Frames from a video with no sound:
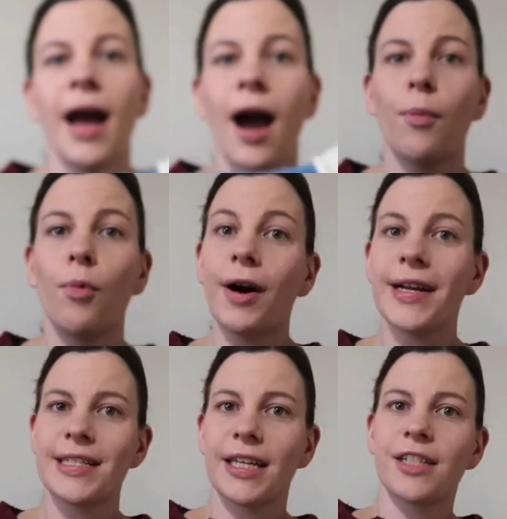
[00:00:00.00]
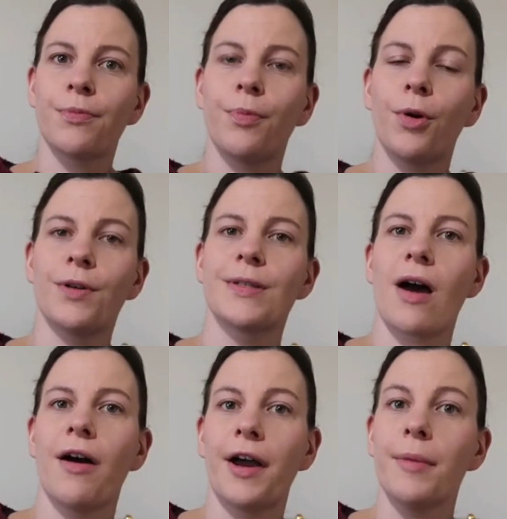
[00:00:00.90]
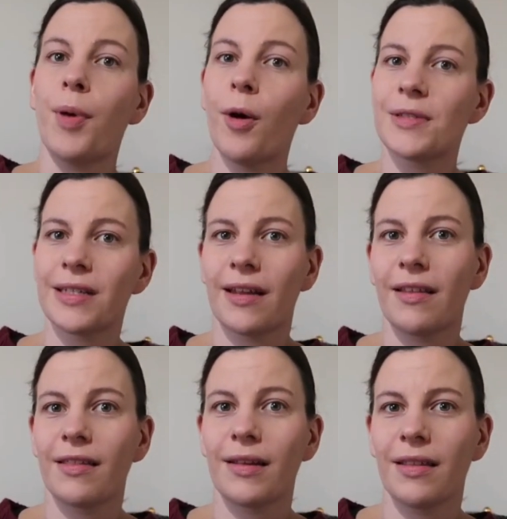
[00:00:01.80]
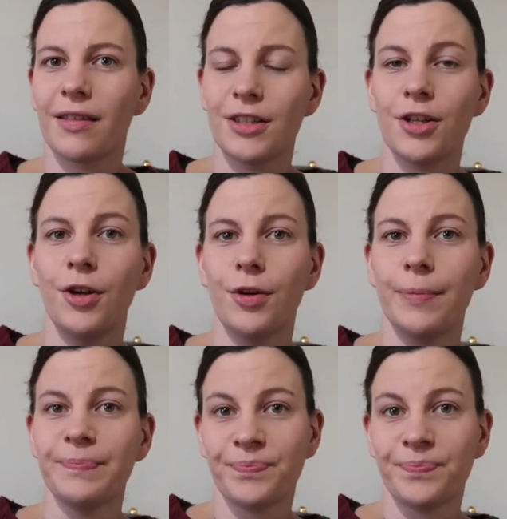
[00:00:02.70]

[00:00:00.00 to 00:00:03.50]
And what I did was I popped the two